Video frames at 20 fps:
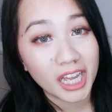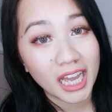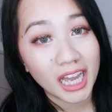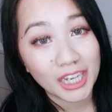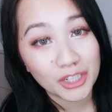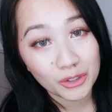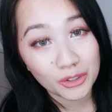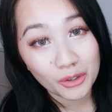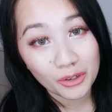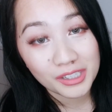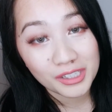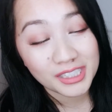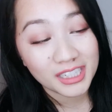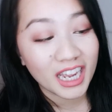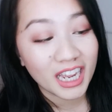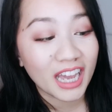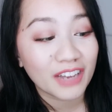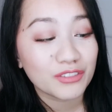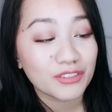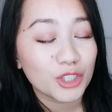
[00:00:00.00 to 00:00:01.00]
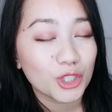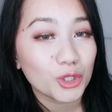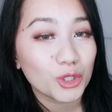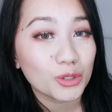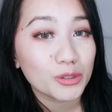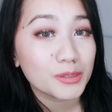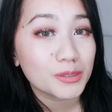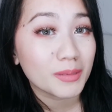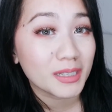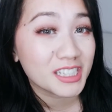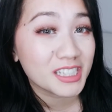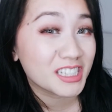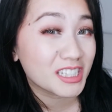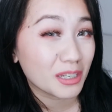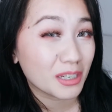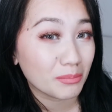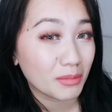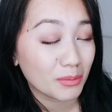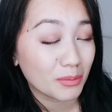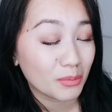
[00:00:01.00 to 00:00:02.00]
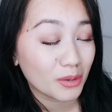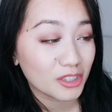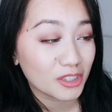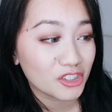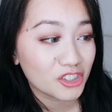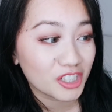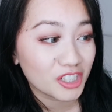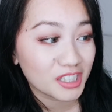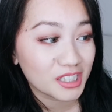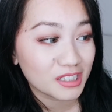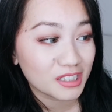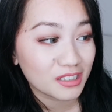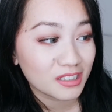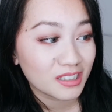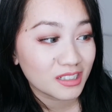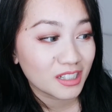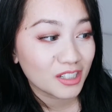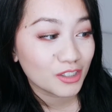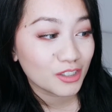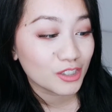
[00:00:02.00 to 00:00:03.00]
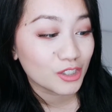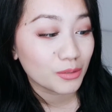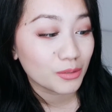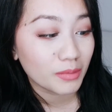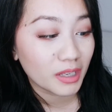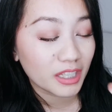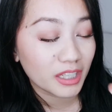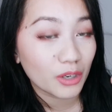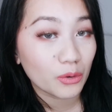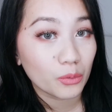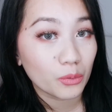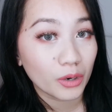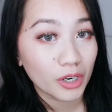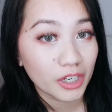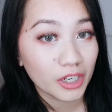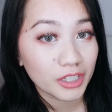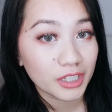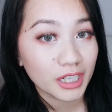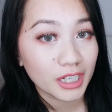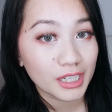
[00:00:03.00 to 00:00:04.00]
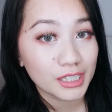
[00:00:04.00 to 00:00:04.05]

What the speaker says: I do notice that I have to use my Sigma brushes to make it work